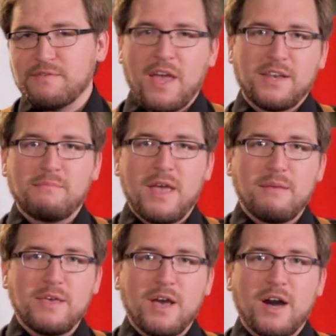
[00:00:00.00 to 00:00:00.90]
of Santa
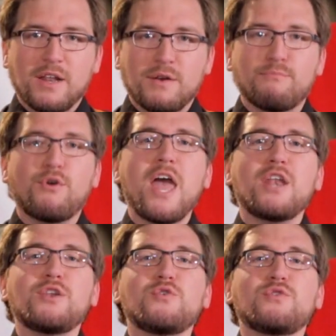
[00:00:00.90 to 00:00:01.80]
Baby on a
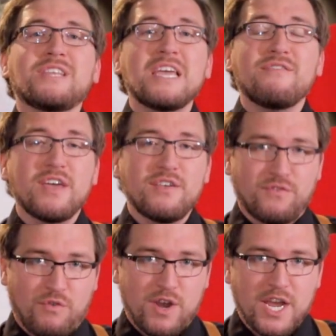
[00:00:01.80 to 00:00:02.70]
brand new TV
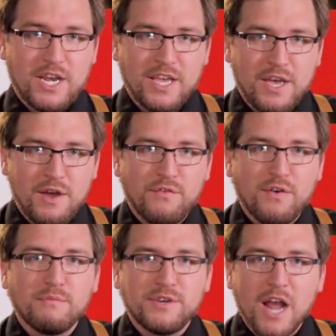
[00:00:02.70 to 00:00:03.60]
screen
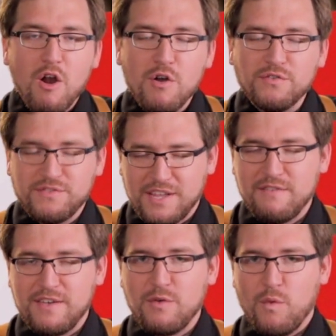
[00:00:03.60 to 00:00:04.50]
from Daryl's
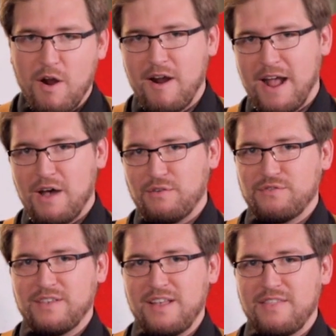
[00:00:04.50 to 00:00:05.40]
TV
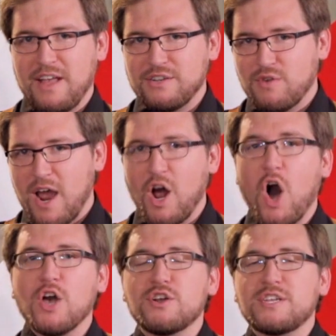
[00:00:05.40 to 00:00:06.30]
warehouse. That's right,
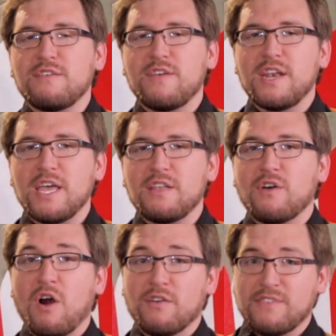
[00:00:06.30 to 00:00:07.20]
all your TV
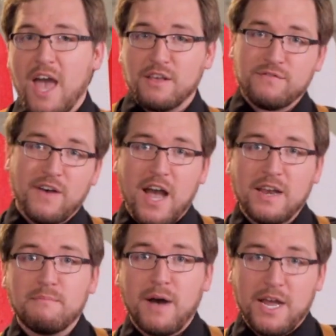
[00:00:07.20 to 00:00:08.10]
needs are
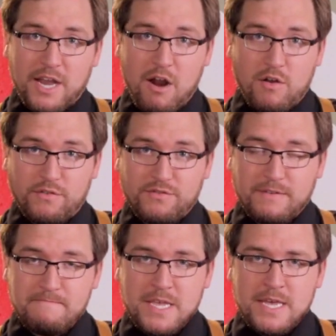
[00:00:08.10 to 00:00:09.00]
satisfied by
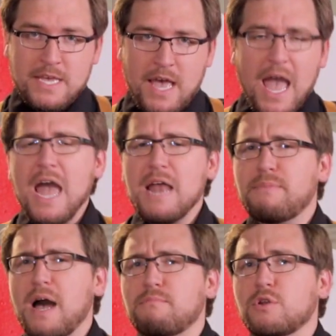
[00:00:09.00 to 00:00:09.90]
Daryl's.
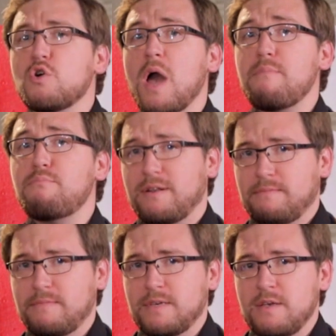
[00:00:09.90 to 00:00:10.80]
And by Blue
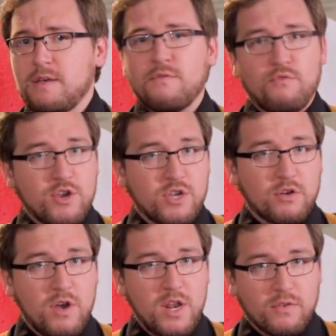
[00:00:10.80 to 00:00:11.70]
Apron. Fresh
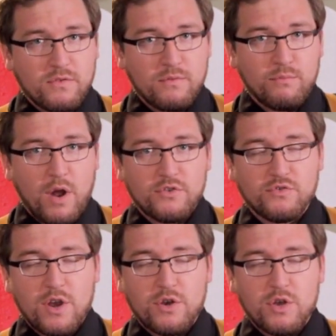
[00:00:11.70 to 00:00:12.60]
ingredients all the way
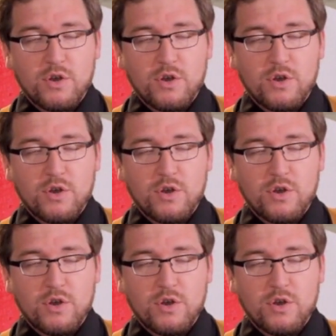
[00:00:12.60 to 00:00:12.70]
to your